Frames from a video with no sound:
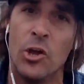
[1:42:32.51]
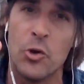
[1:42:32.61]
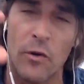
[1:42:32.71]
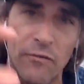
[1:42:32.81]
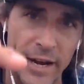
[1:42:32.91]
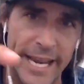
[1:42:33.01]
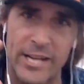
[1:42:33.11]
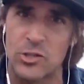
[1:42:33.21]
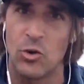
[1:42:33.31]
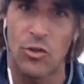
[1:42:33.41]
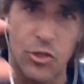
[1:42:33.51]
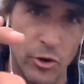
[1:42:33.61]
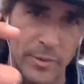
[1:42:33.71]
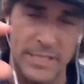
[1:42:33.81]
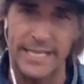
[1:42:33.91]
Your financial
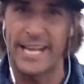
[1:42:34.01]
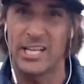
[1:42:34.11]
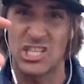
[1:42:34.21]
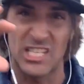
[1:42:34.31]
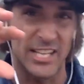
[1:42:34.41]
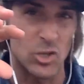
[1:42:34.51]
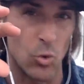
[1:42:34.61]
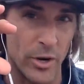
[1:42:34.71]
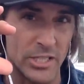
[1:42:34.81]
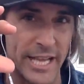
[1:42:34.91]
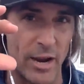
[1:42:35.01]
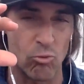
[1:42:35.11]
thermostat is set to where it's at